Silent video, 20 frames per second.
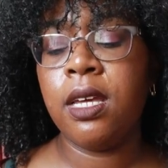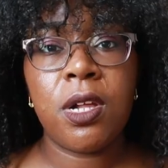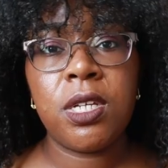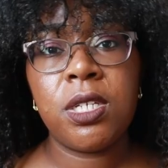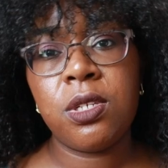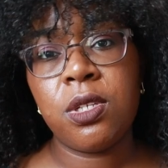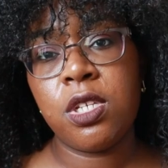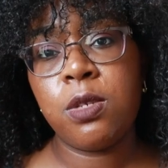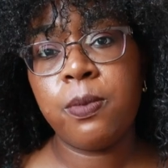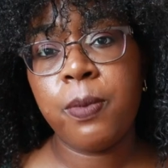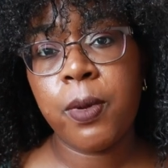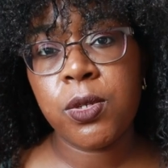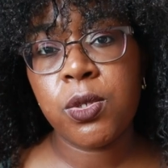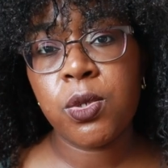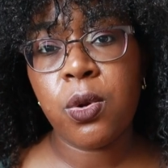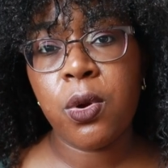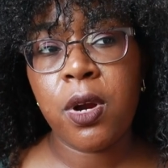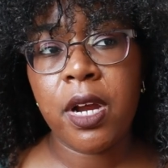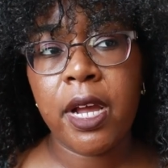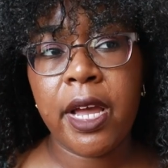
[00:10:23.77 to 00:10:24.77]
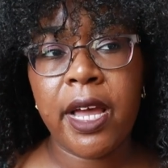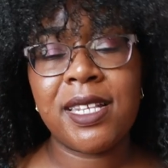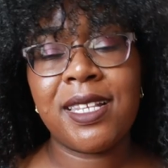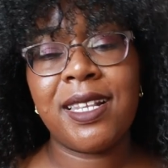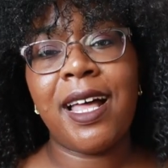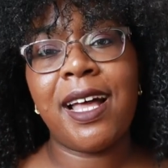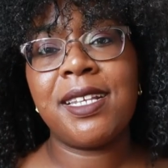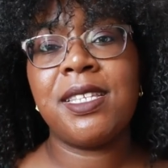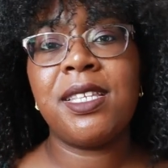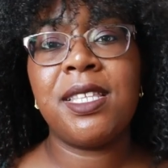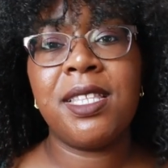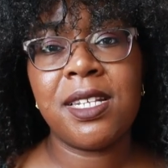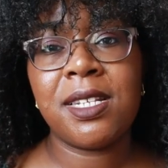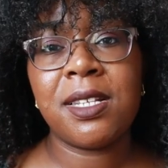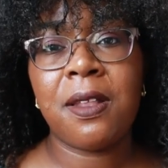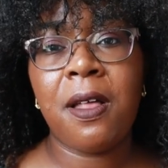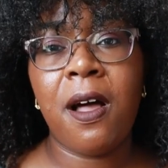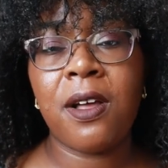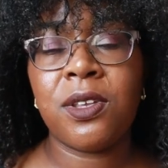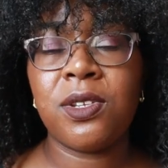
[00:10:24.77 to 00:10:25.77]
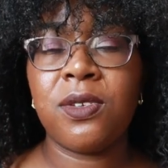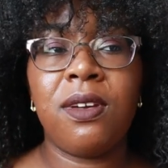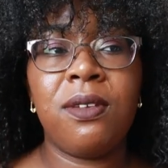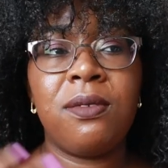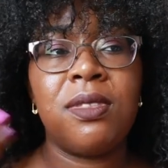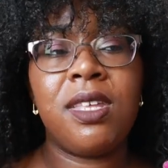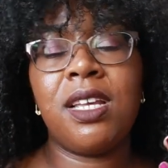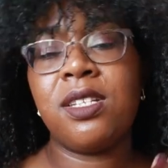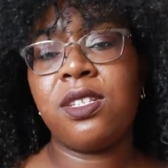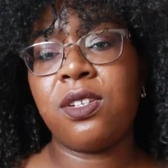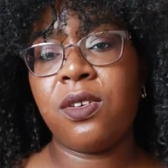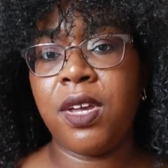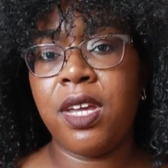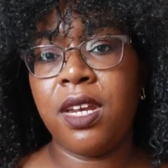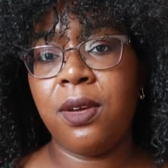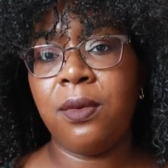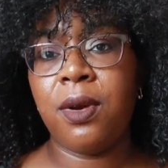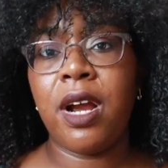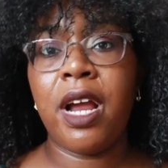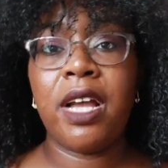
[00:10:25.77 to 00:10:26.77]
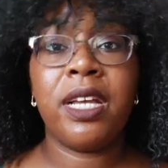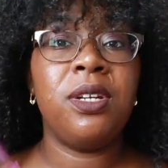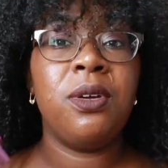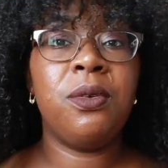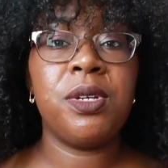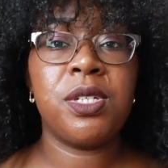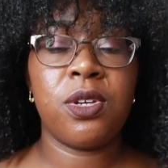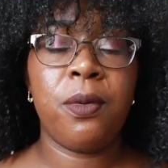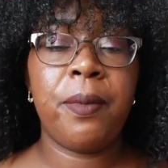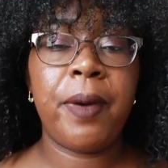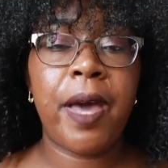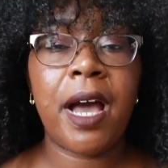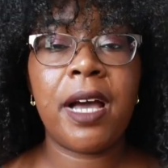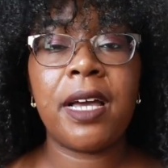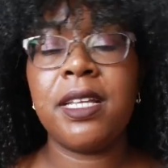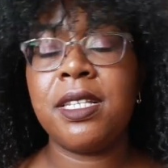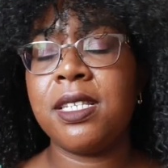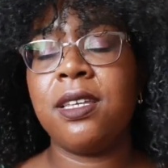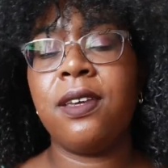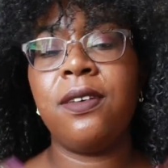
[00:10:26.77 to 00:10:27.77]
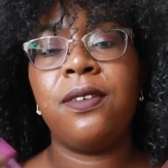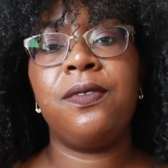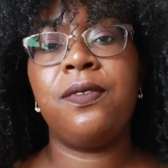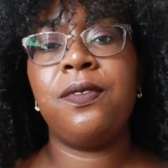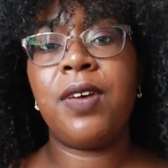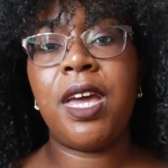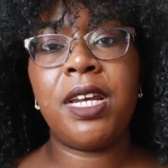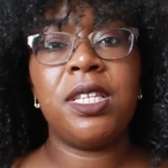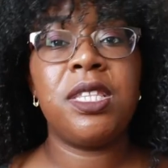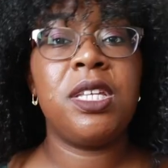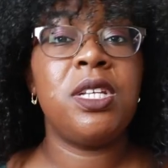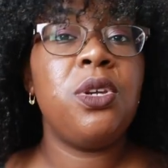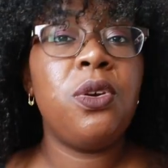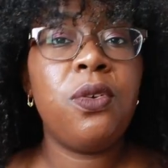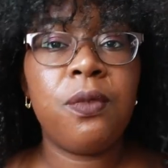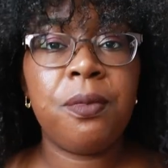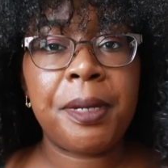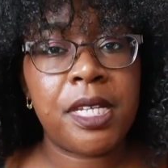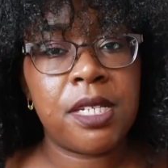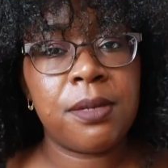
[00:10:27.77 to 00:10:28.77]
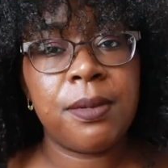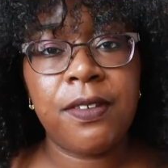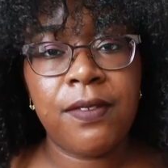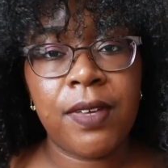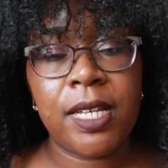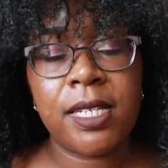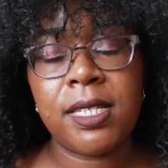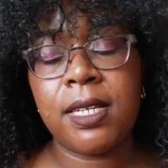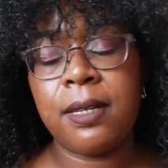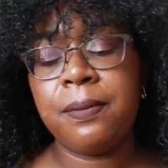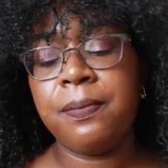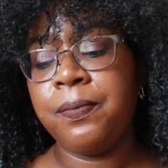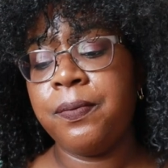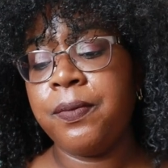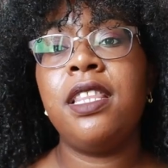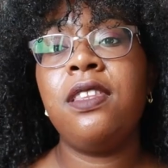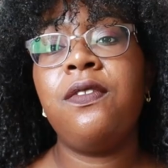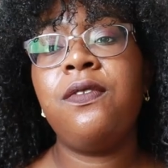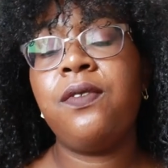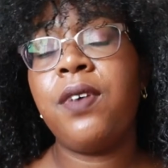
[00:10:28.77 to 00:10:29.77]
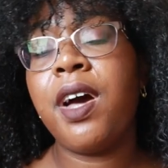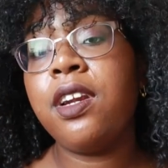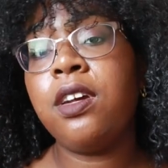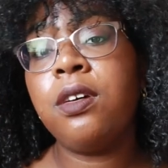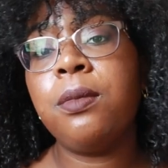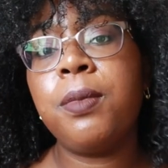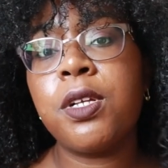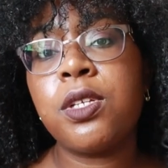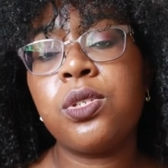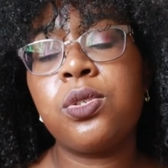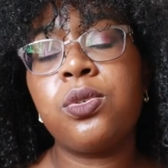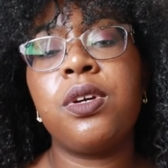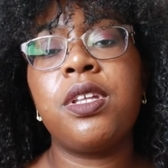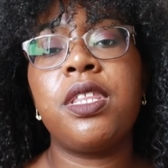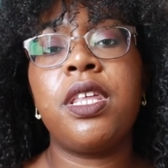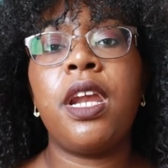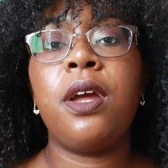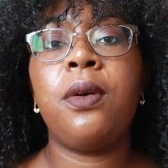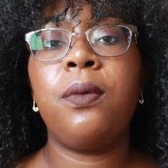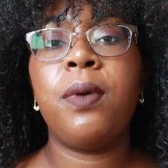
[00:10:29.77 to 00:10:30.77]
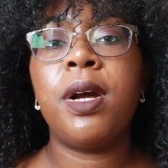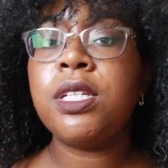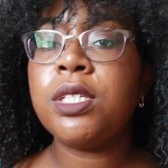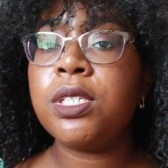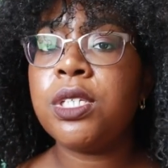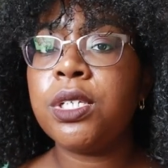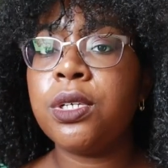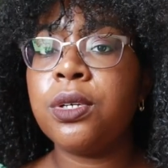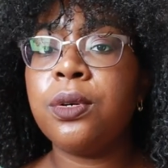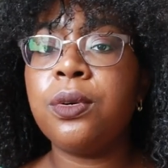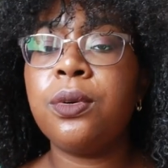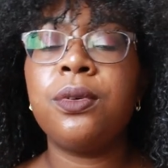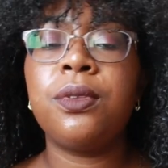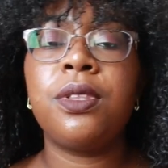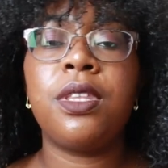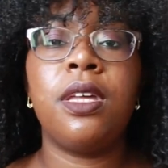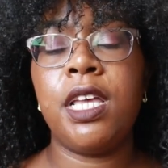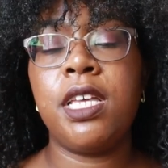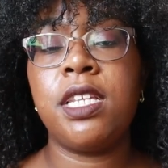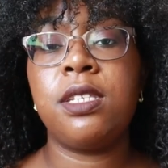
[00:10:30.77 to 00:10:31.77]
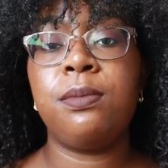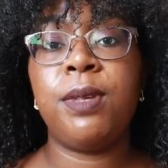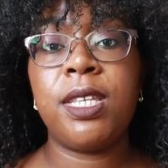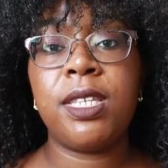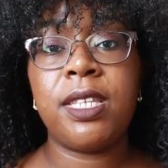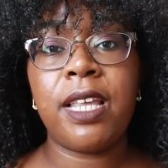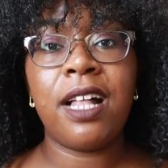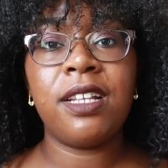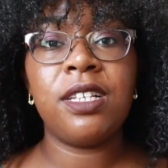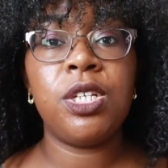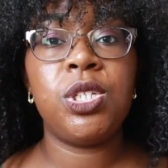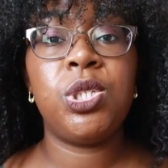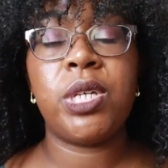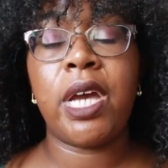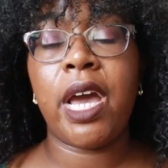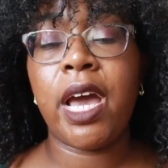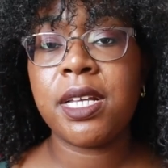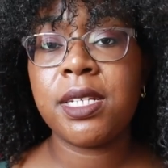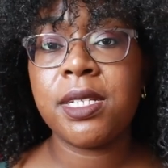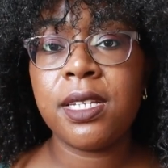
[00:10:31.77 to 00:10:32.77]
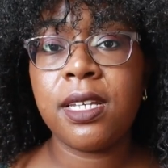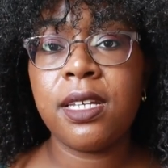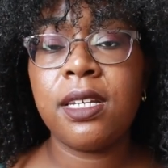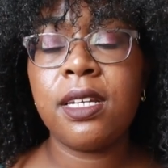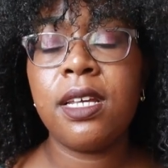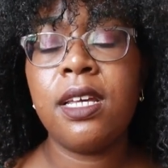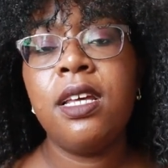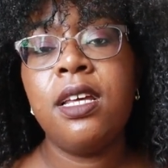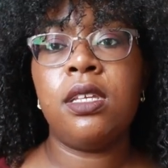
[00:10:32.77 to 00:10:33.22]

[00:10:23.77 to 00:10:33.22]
Also, this bookstore has lasted this long, so I don't think it's going anywhere. I can always go back and see if anything new piques my fancy. And the final bookstore that I went to is McNally Jackson.